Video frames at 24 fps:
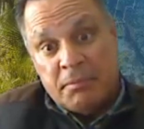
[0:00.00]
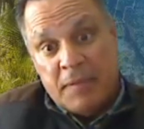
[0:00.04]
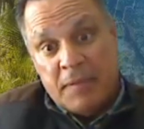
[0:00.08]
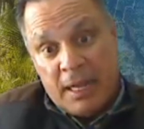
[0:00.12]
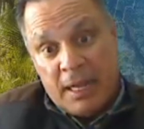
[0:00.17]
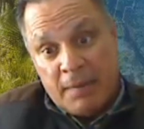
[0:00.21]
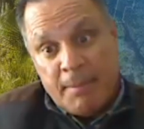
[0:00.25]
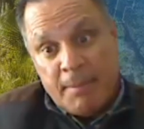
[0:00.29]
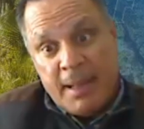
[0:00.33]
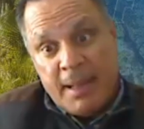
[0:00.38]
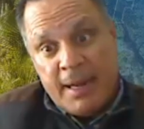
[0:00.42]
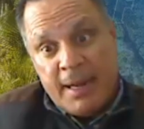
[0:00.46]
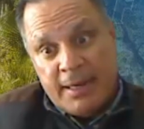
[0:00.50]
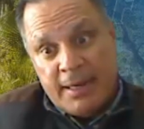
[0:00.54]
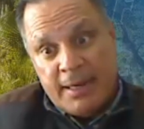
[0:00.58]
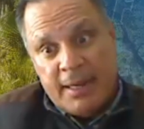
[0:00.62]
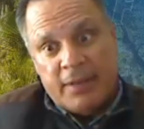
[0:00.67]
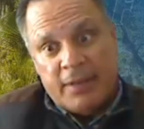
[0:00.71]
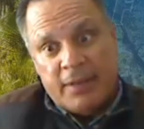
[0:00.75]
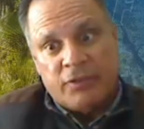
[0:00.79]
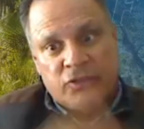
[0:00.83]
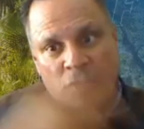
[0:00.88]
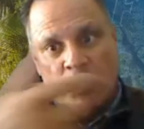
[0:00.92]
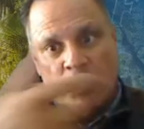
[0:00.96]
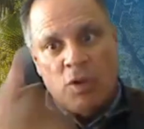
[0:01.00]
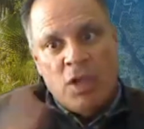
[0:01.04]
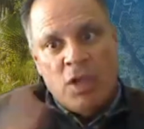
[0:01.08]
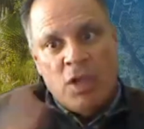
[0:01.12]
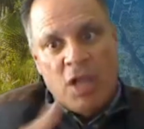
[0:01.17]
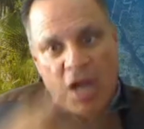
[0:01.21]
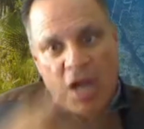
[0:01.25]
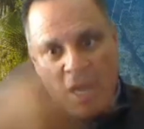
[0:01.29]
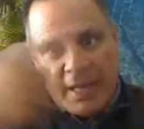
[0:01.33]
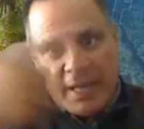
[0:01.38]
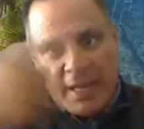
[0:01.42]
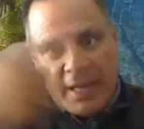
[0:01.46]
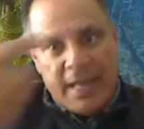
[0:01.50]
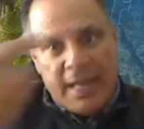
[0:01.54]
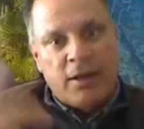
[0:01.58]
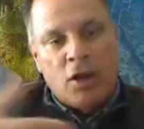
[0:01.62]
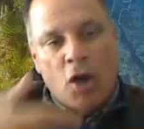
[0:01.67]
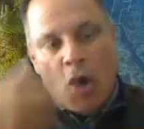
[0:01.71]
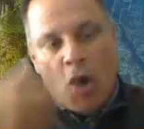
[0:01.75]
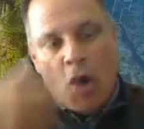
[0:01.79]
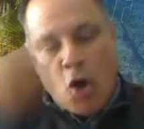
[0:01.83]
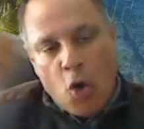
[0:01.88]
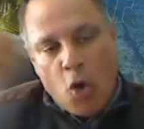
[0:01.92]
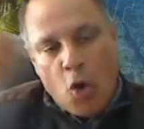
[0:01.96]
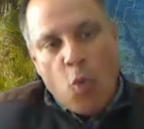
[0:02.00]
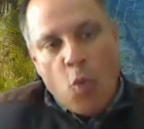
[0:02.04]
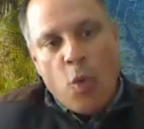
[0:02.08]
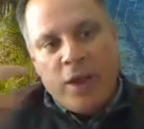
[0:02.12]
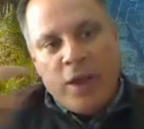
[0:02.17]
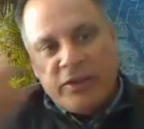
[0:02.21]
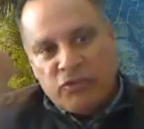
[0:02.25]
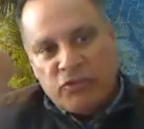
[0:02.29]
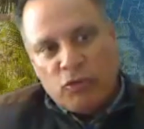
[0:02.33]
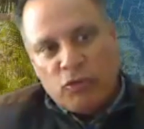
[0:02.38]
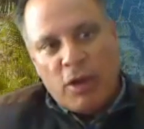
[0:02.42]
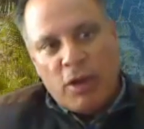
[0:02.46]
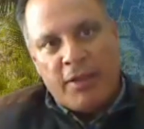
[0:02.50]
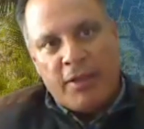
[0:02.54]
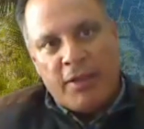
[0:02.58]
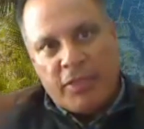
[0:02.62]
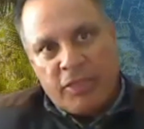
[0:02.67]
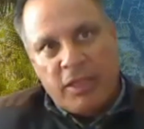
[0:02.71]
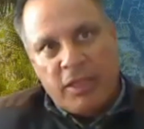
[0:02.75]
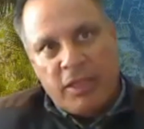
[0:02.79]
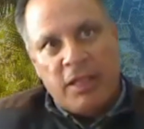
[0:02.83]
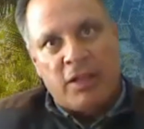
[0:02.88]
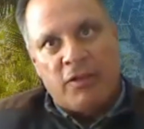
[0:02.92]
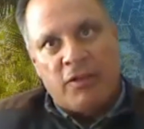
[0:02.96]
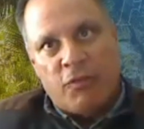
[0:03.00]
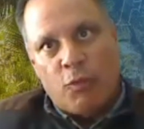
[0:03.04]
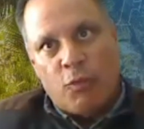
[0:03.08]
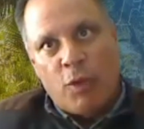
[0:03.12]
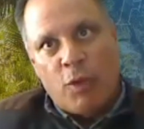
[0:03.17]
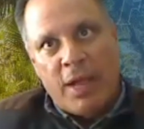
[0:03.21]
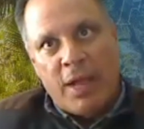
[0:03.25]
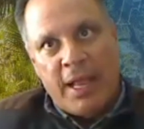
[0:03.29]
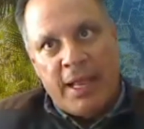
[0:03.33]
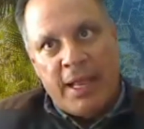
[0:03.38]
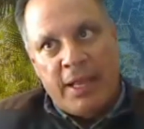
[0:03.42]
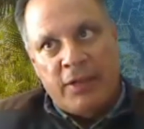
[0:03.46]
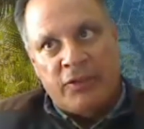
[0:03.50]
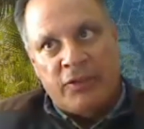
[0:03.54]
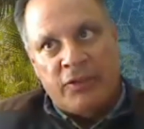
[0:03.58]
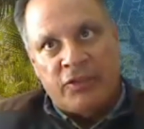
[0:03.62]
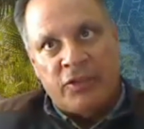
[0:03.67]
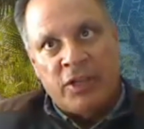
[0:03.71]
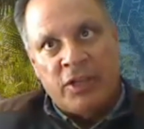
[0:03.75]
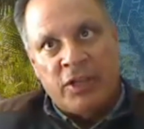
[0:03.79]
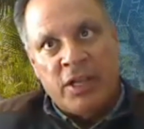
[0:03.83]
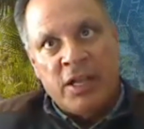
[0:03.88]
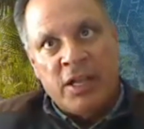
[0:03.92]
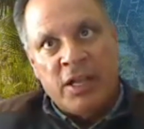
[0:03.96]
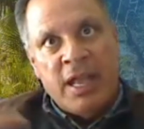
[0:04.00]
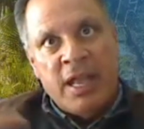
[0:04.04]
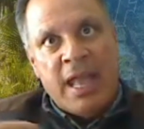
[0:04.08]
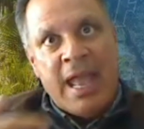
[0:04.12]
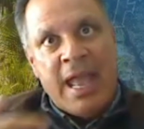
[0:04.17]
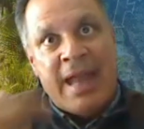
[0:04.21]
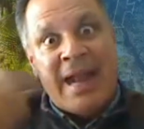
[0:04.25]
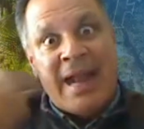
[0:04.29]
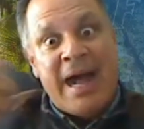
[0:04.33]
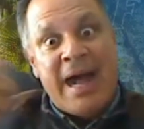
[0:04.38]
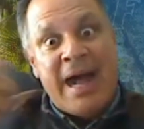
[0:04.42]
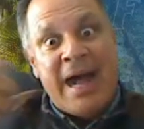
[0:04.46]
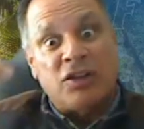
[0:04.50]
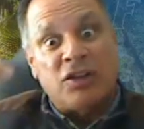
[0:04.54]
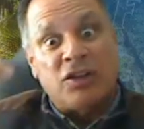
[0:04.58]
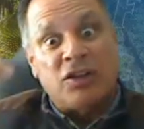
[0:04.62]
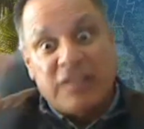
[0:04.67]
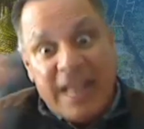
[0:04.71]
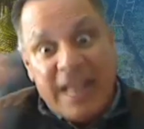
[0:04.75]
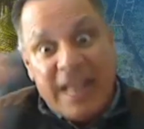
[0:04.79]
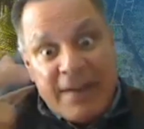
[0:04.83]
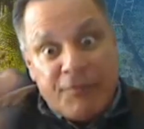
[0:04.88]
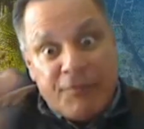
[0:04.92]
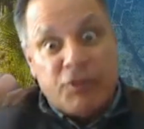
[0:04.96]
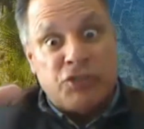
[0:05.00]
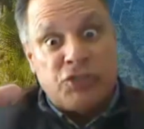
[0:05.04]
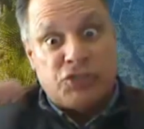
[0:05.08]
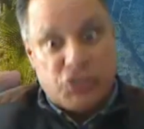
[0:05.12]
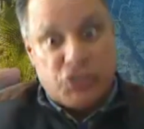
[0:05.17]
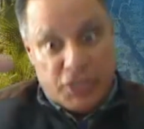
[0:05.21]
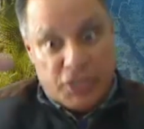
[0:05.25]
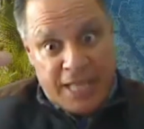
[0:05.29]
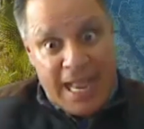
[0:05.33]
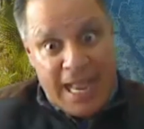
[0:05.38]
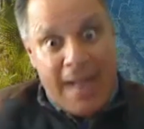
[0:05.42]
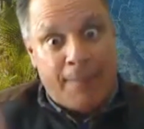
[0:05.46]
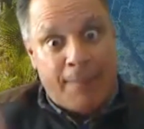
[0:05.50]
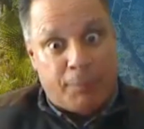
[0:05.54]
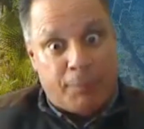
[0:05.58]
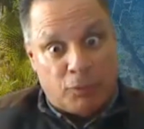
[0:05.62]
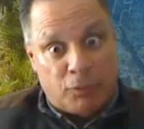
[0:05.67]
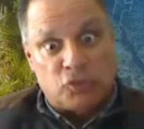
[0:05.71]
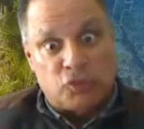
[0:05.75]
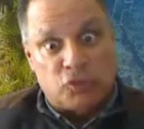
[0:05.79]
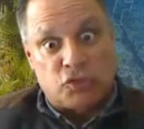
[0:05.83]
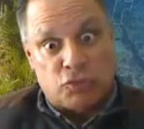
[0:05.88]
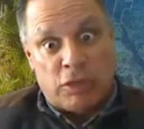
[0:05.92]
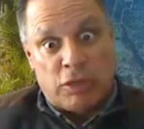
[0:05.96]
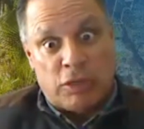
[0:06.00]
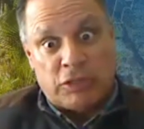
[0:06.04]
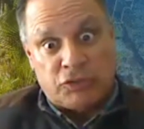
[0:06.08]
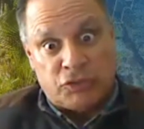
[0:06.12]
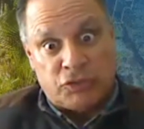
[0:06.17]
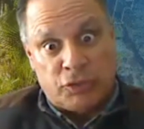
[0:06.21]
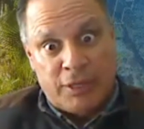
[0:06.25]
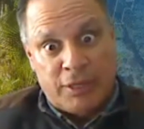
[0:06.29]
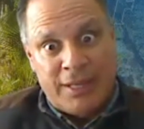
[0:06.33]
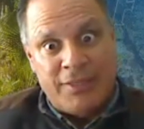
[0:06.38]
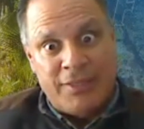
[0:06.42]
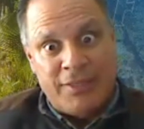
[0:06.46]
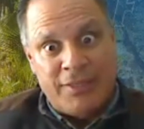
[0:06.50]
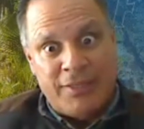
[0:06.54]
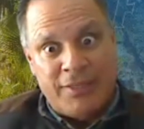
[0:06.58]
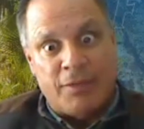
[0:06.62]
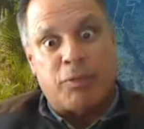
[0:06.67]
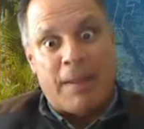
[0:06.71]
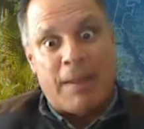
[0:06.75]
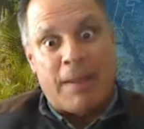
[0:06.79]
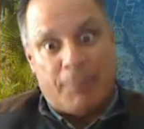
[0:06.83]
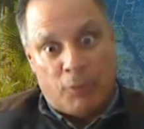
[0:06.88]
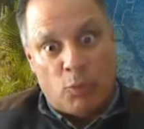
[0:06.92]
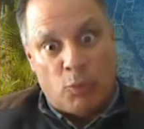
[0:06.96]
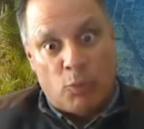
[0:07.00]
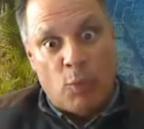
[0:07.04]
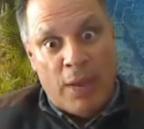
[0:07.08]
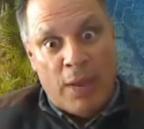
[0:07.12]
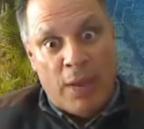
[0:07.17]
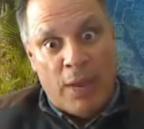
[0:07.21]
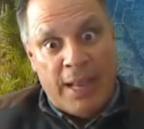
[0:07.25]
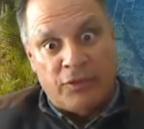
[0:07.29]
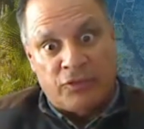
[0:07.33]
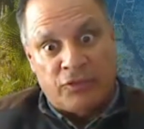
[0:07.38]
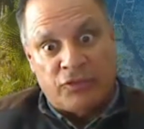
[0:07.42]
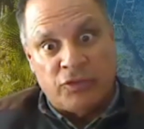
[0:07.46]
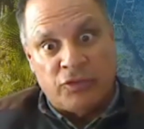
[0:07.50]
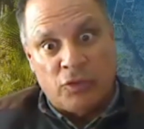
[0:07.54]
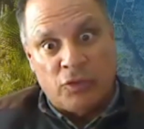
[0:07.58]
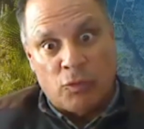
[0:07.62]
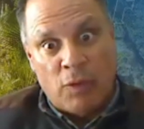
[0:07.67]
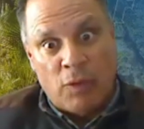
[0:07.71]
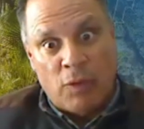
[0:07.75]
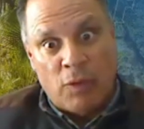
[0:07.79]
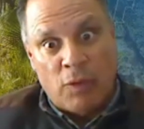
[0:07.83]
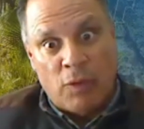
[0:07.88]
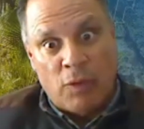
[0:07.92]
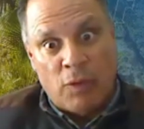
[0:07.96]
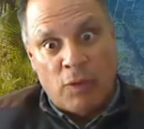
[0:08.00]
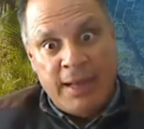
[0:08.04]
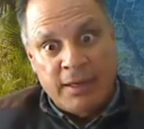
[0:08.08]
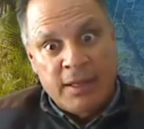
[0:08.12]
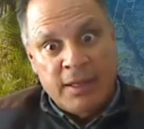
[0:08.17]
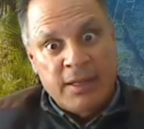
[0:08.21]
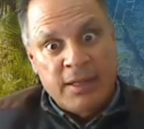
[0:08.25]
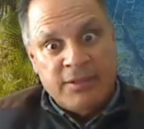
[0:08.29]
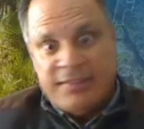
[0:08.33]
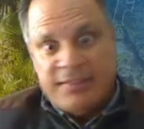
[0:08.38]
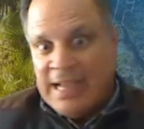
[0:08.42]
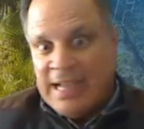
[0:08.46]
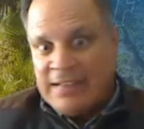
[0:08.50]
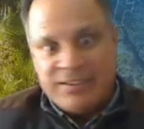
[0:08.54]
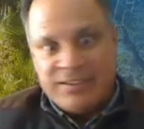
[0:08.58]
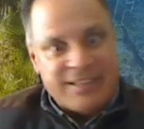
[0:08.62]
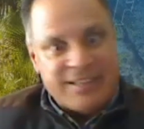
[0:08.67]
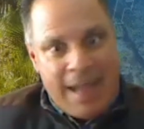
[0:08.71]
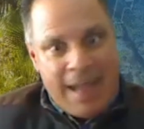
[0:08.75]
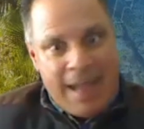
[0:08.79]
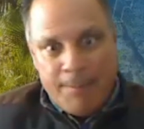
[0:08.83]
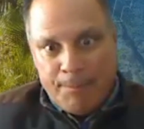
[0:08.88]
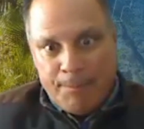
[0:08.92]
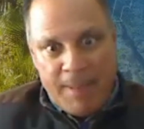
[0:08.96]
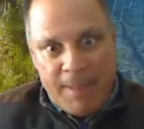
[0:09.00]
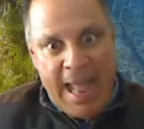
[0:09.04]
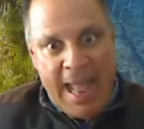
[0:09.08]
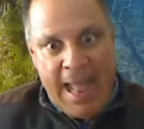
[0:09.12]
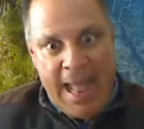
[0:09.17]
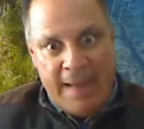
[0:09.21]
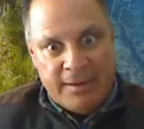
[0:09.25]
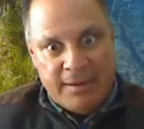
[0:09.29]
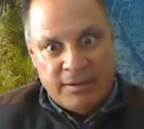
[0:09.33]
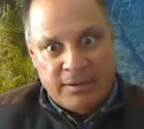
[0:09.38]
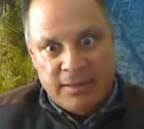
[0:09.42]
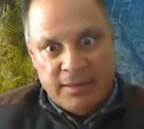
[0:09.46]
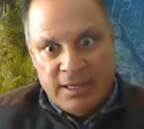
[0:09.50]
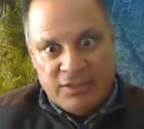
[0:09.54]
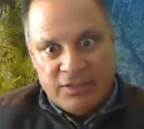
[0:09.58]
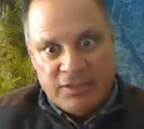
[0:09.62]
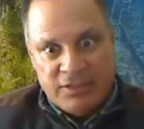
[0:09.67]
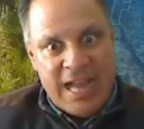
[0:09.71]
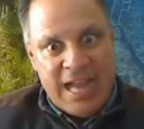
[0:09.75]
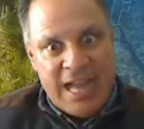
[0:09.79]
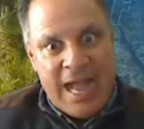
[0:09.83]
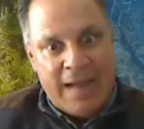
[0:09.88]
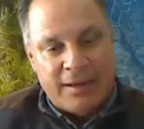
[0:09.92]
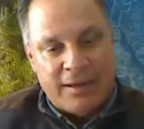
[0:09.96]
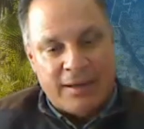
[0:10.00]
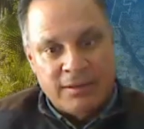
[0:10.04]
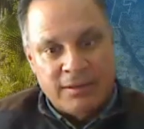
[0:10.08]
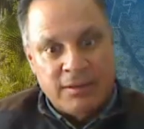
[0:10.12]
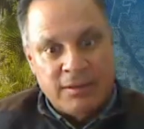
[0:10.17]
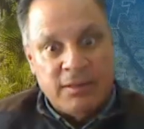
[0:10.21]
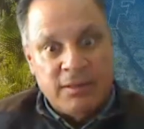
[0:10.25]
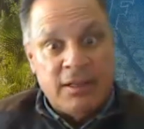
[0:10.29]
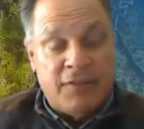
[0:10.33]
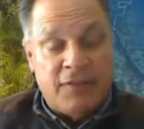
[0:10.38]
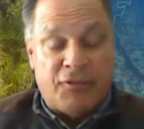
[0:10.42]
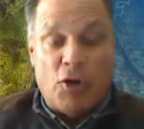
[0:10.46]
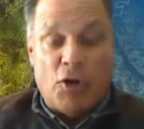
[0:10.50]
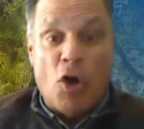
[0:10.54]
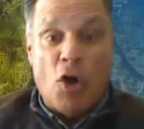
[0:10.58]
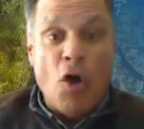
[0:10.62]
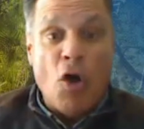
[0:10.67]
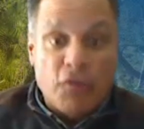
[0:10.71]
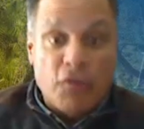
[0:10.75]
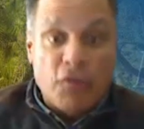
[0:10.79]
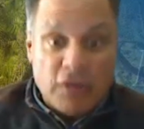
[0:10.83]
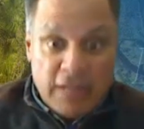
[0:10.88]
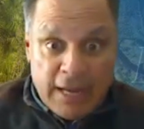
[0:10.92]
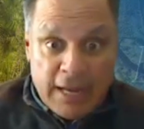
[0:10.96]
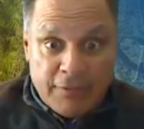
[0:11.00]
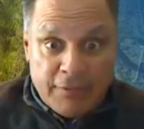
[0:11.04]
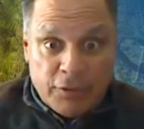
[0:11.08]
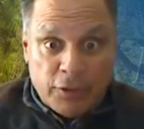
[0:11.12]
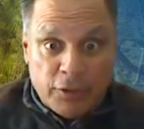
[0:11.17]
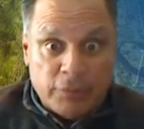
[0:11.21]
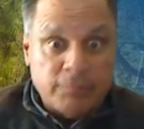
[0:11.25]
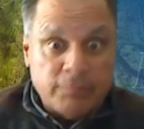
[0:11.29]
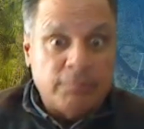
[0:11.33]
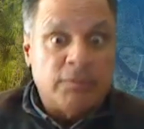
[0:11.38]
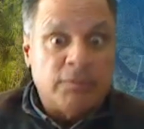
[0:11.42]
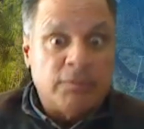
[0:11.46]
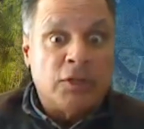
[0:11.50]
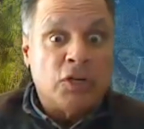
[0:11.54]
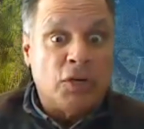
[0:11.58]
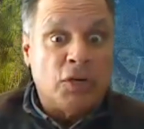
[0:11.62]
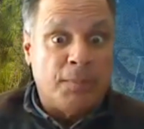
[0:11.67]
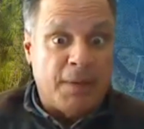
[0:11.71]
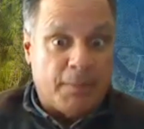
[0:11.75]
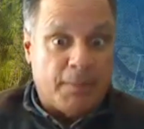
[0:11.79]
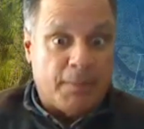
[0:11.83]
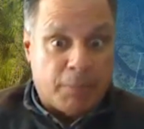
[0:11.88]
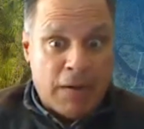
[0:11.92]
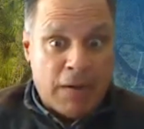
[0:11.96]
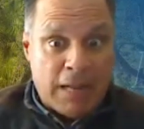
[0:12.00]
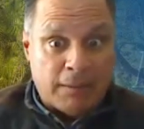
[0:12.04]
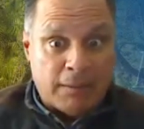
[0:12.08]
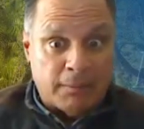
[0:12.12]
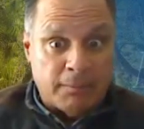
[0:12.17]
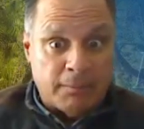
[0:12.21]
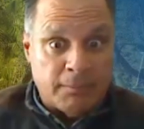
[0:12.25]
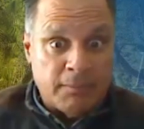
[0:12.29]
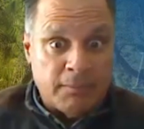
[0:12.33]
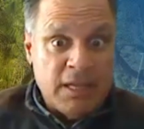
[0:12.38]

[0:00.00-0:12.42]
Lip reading: Not a bad idea. So again, always trying to think of ways and how to leverage your capital structure in the proper ways, right? That's not bad. It's not. If you're over levered, it could be a problem.